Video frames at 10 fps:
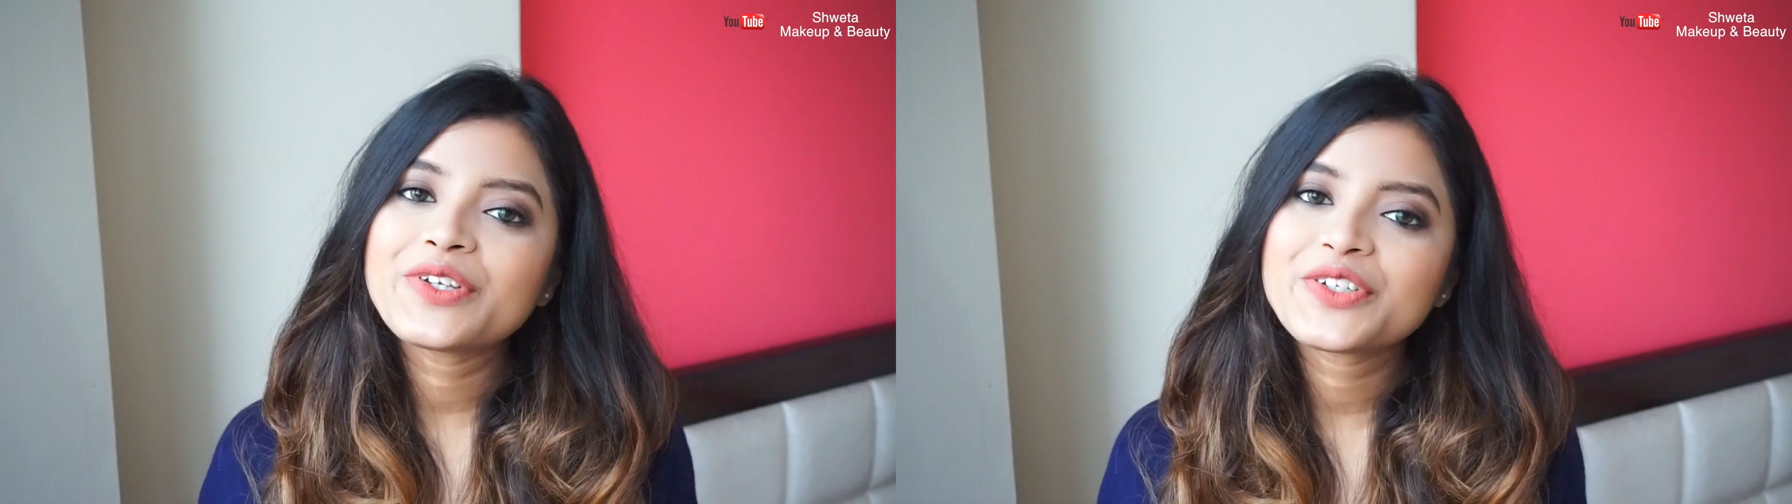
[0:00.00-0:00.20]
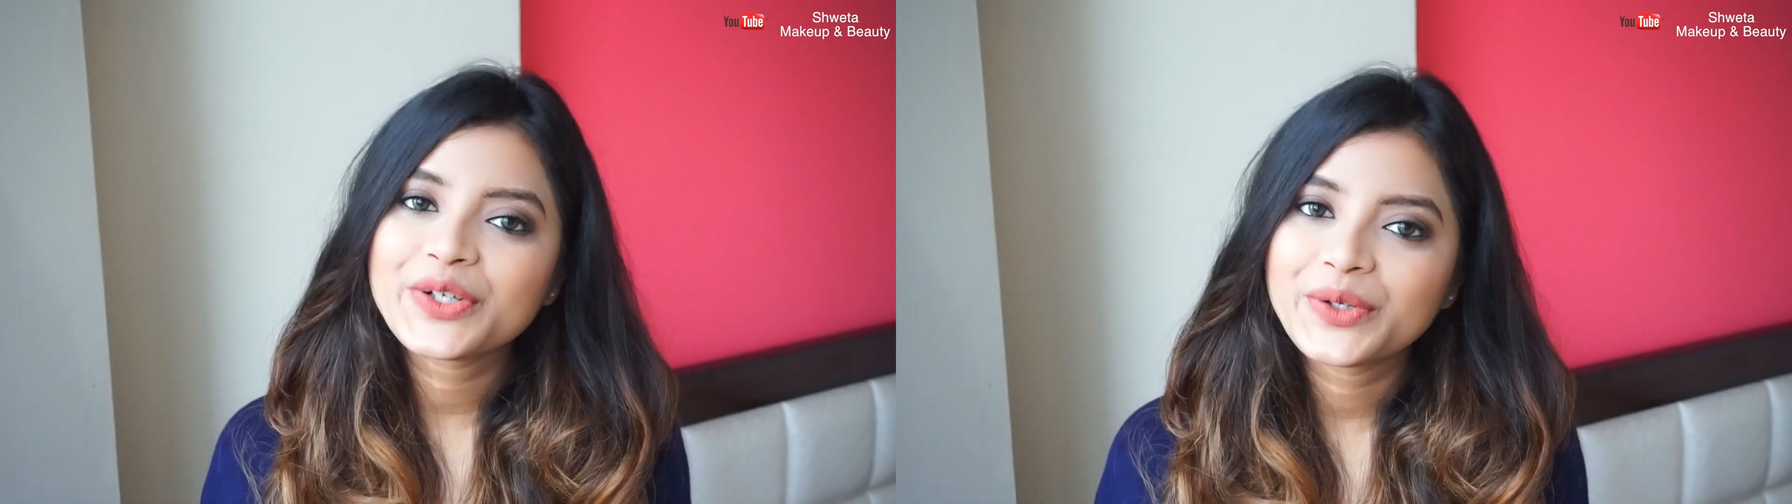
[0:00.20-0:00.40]

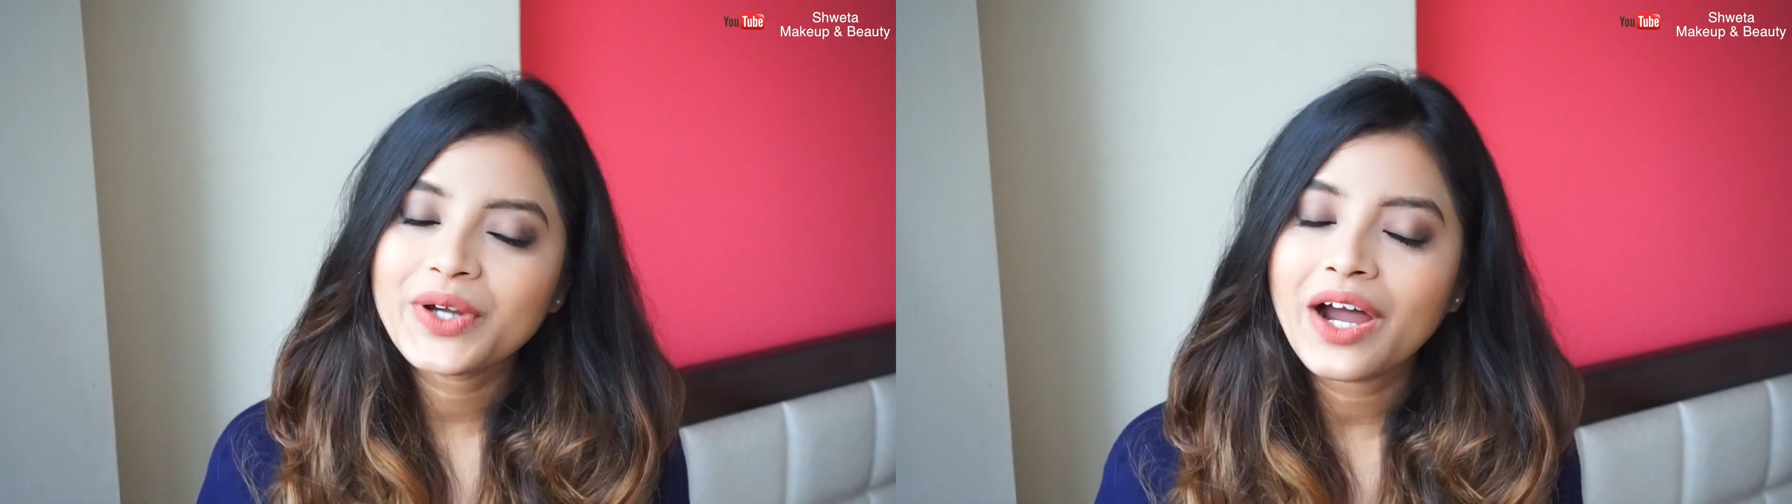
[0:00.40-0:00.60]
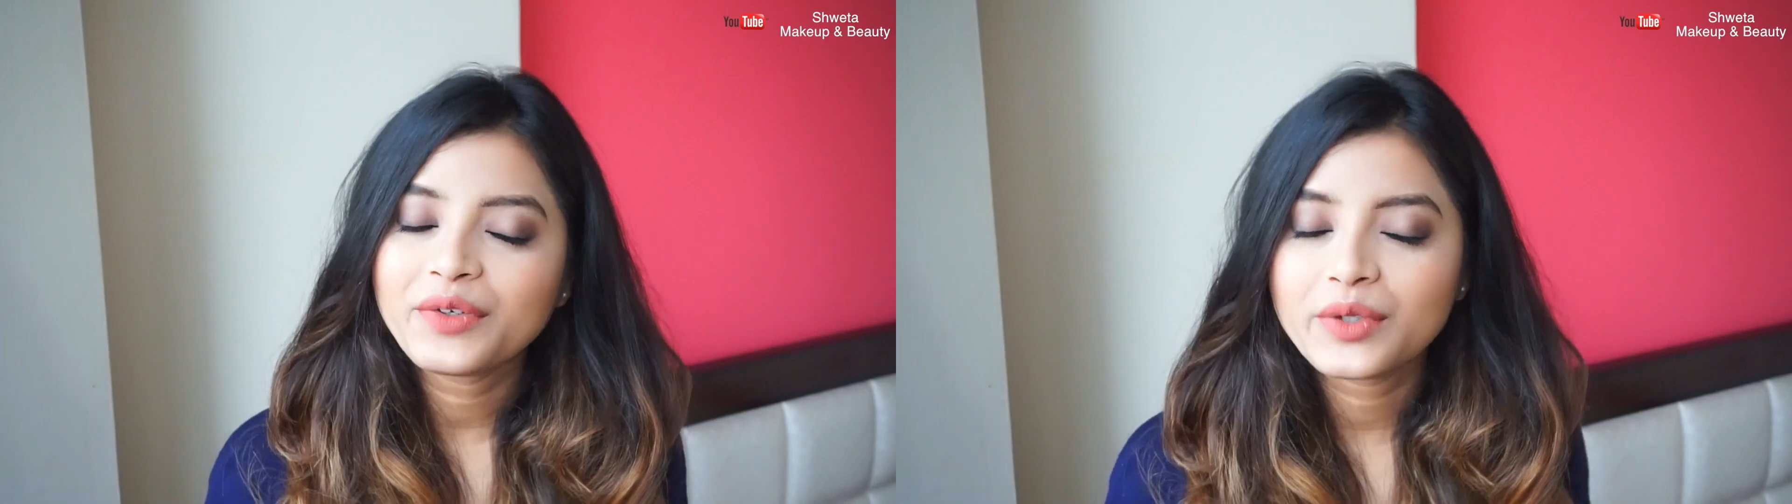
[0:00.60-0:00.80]
I'm going to show
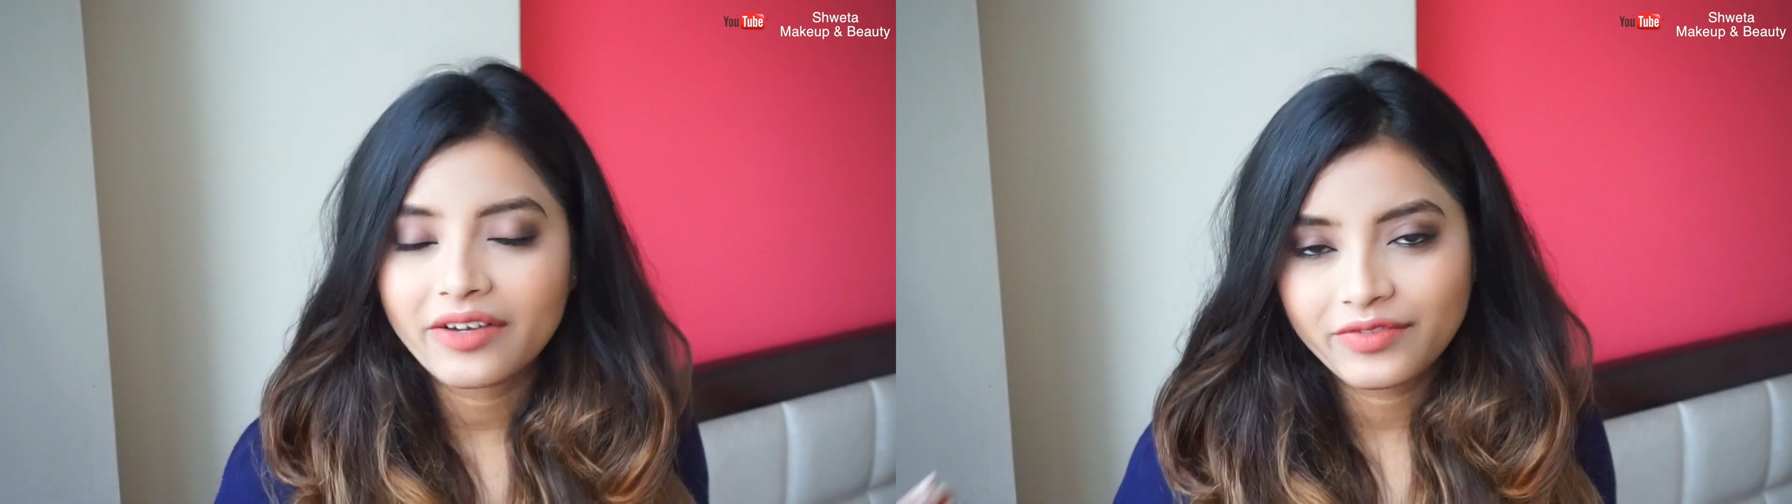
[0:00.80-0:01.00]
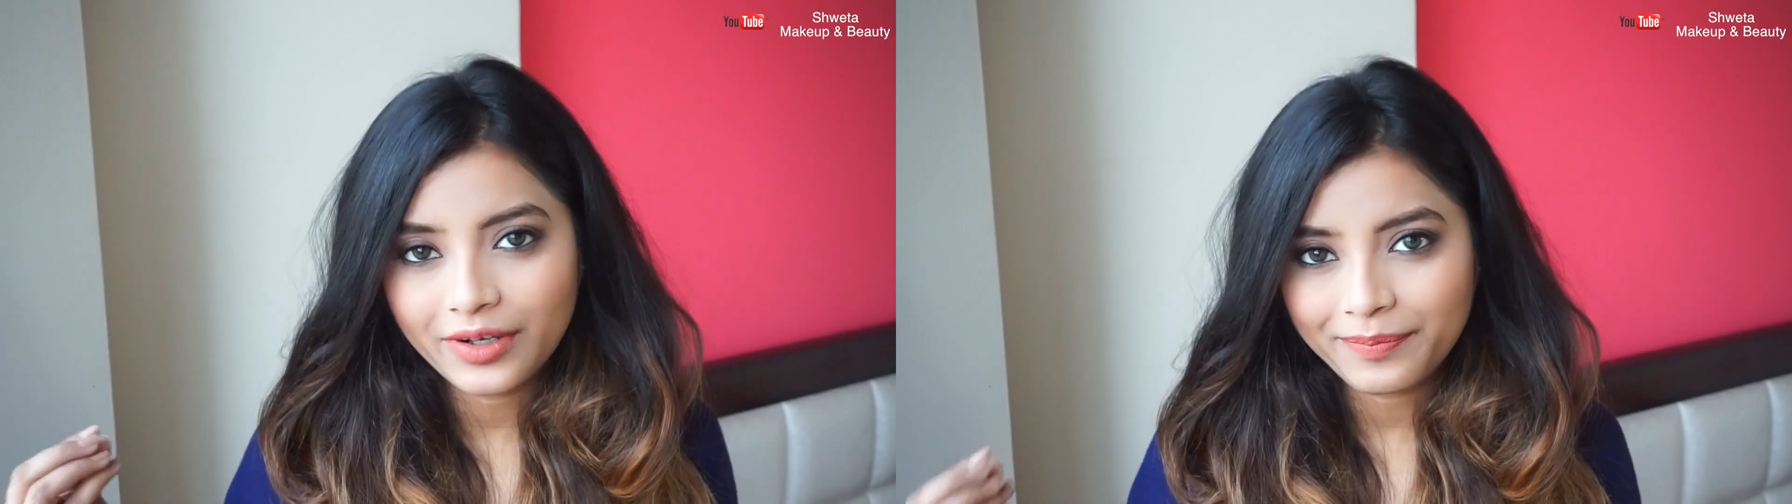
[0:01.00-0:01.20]
you how you
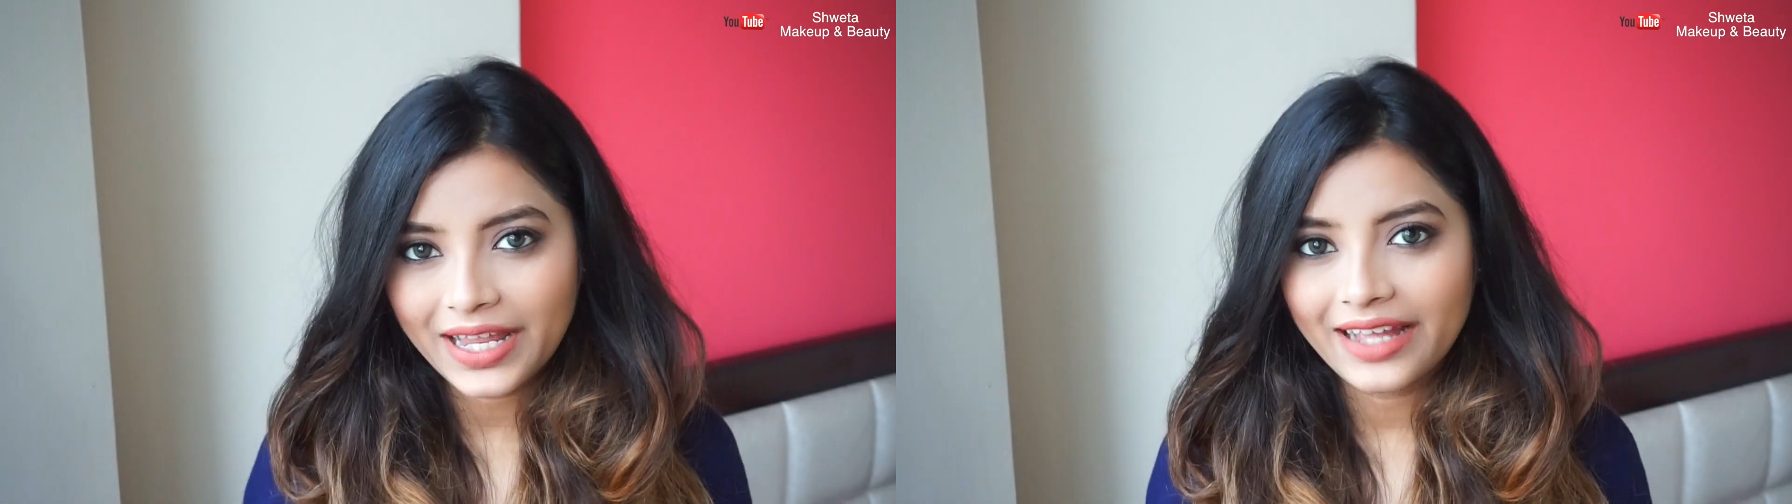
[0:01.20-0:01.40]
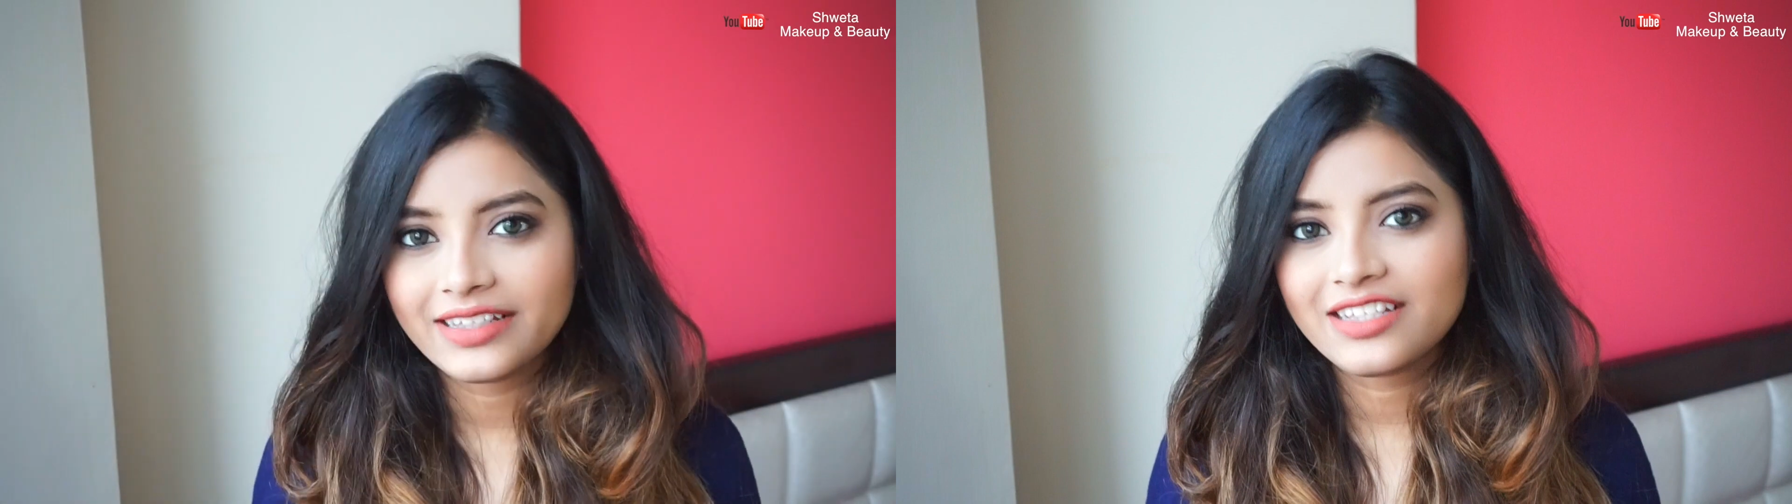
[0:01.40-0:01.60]
have to apply